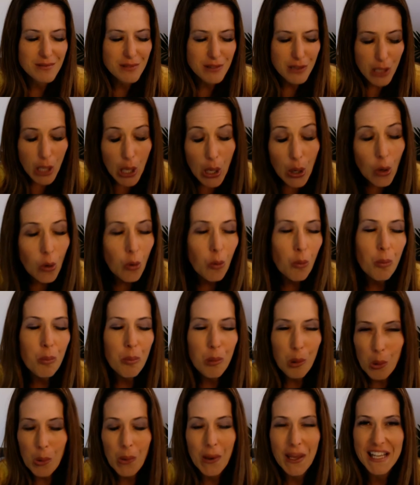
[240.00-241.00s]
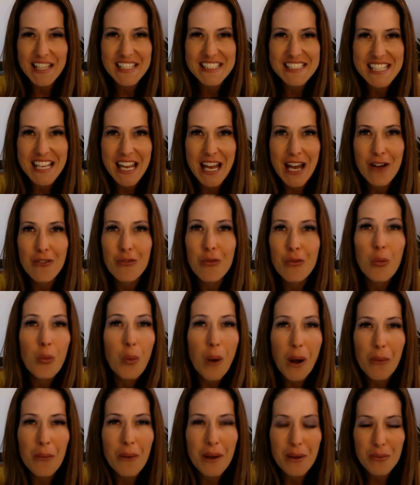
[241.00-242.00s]
low point of
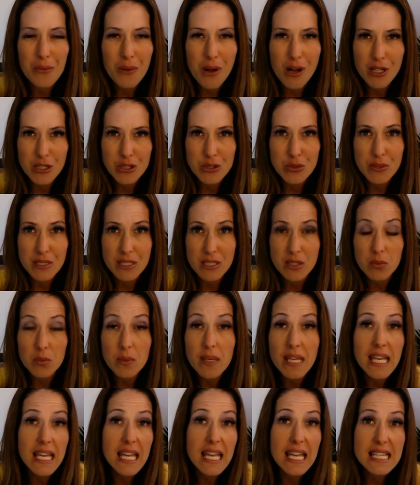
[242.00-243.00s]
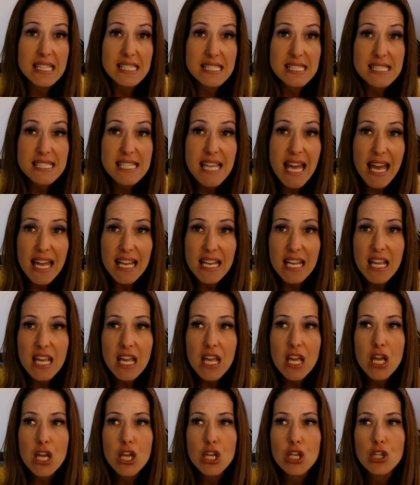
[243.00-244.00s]
what went wrong during the week. Instead,
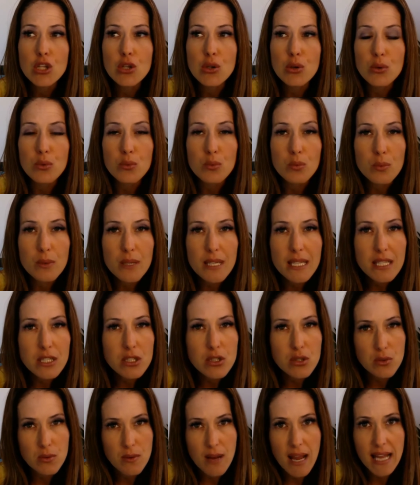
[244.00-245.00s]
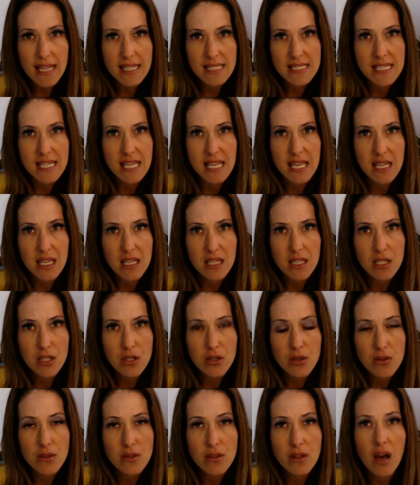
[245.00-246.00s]
you're redirecting
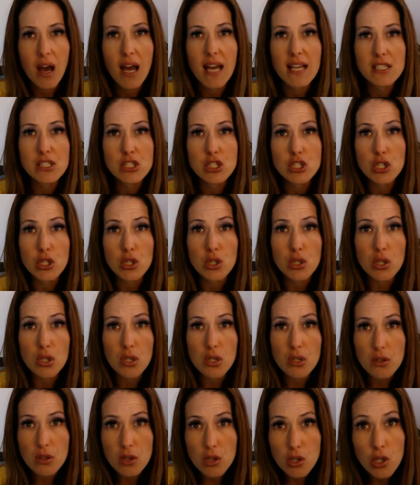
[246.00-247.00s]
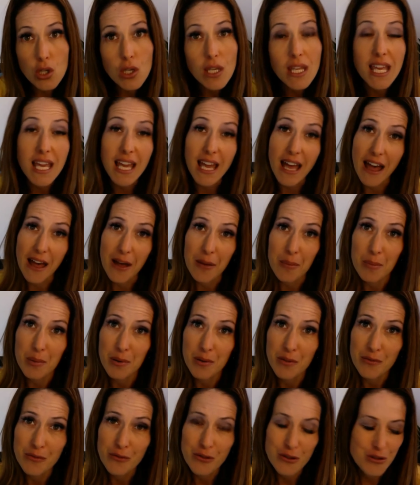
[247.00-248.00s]
your thoughts. You're looking up
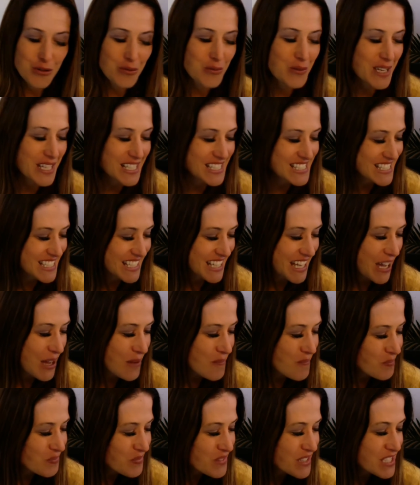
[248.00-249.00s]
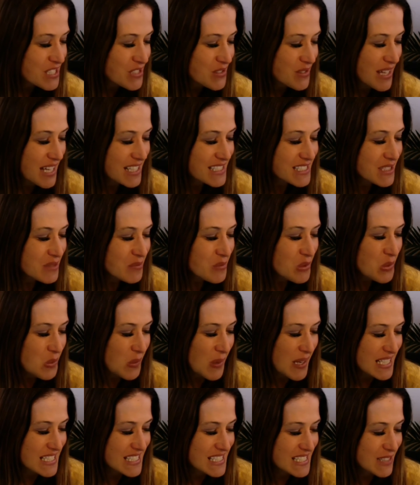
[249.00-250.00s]
for the week to come. So that's number
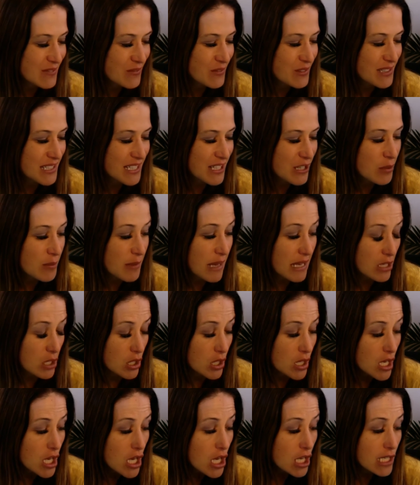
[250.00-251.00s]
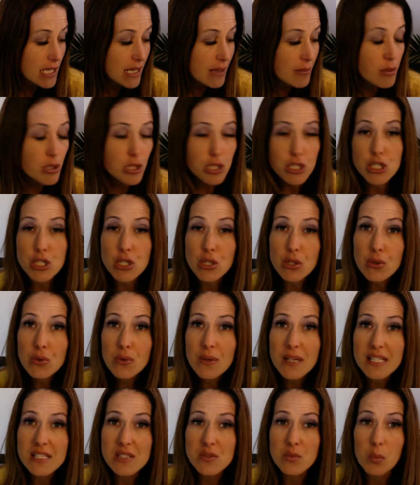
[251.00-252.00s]
1, differently or better. Number
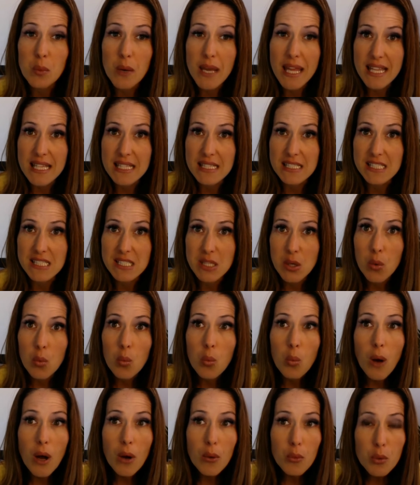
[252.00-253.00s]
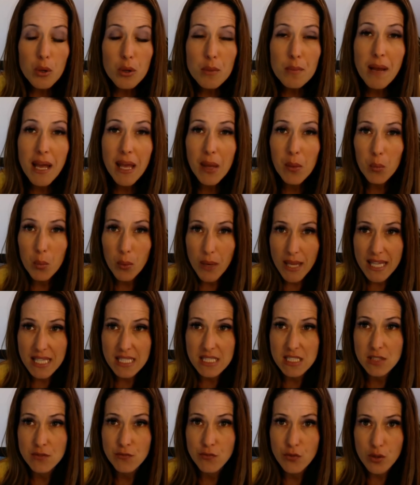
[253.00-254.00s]
2 is wins. What were my
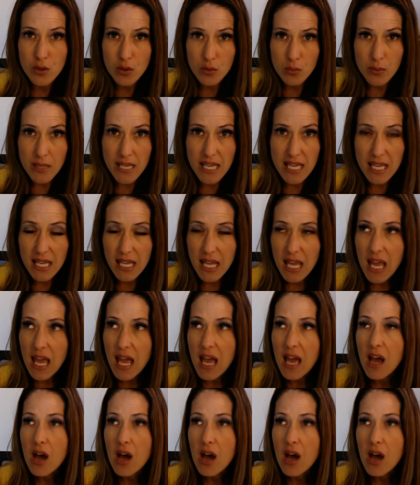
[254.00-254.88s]
wins for the week?